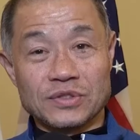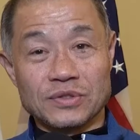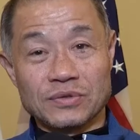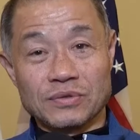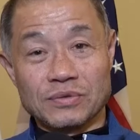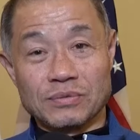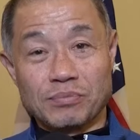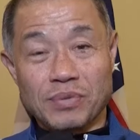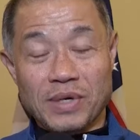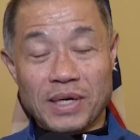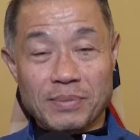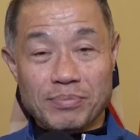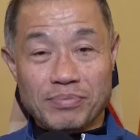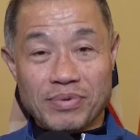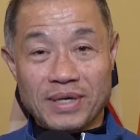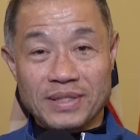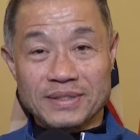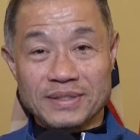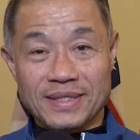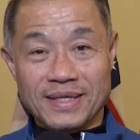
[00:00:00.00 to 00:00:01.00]
to break
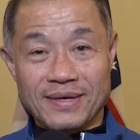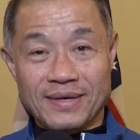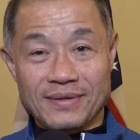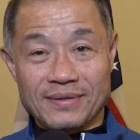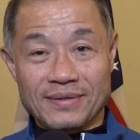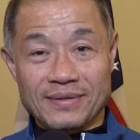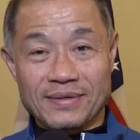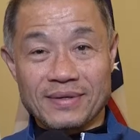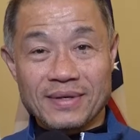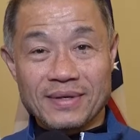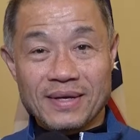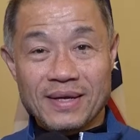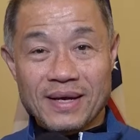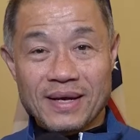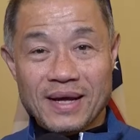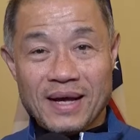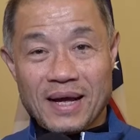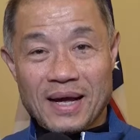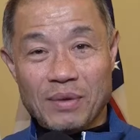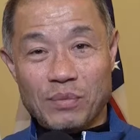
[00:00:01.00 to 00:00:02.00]
bread together.
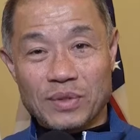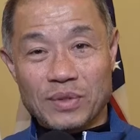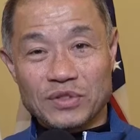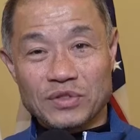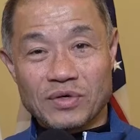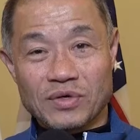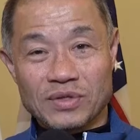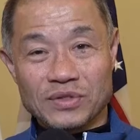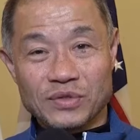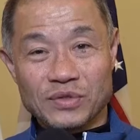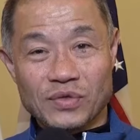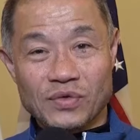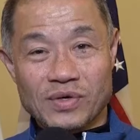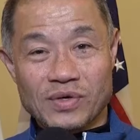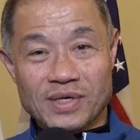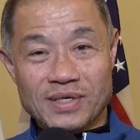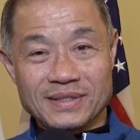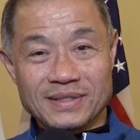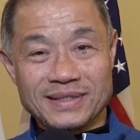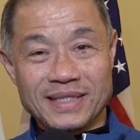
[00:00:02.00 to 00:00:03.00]
I wish all New
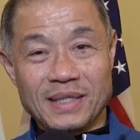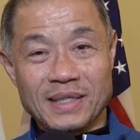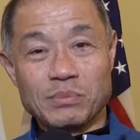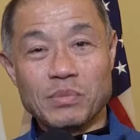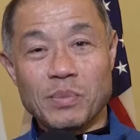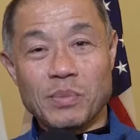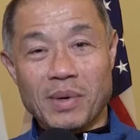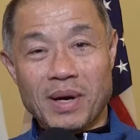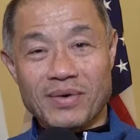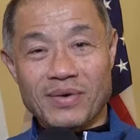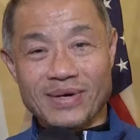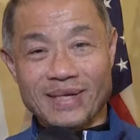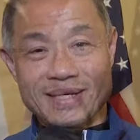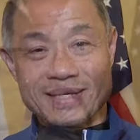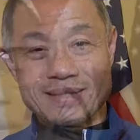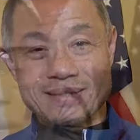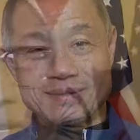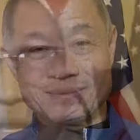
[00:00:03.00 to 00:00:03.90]
Yorkers Eid Mubarak.